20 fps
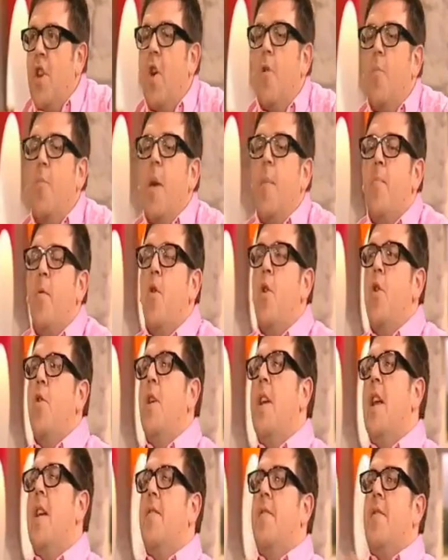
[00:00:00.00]
you know. People who
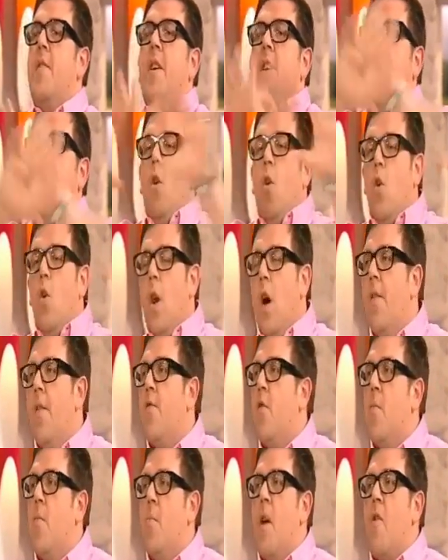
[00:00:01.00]
live all
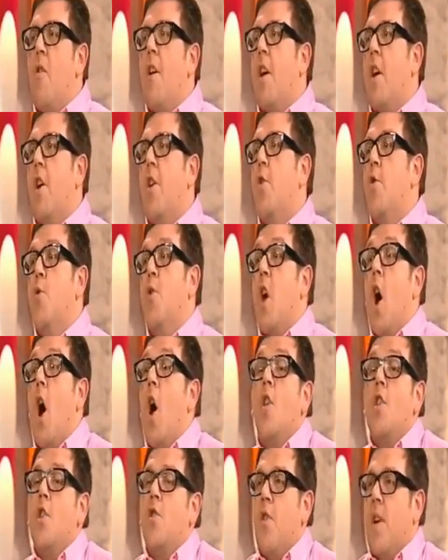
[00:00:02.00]
over America who
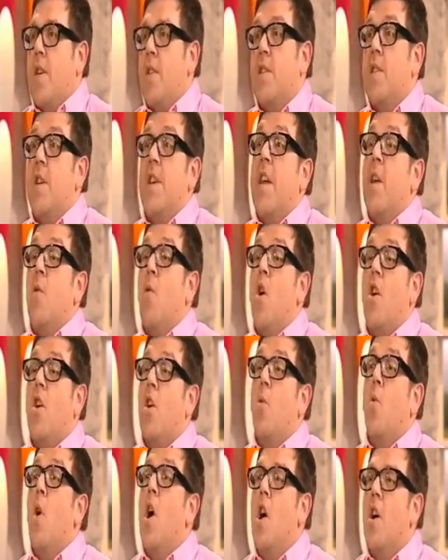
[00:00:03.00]
can't dress as an Ewok
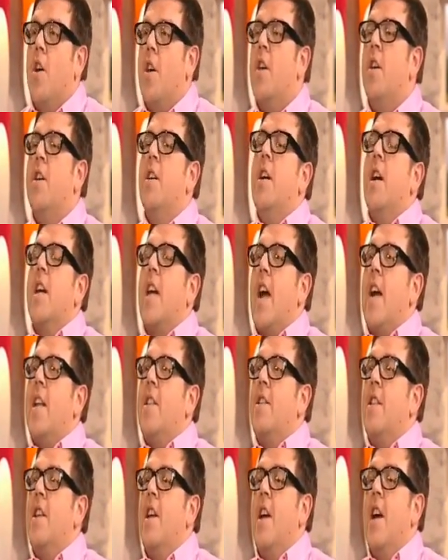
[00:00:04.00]
at work
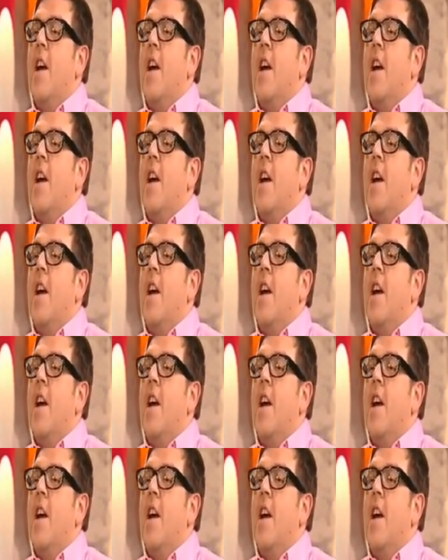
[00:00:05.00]
can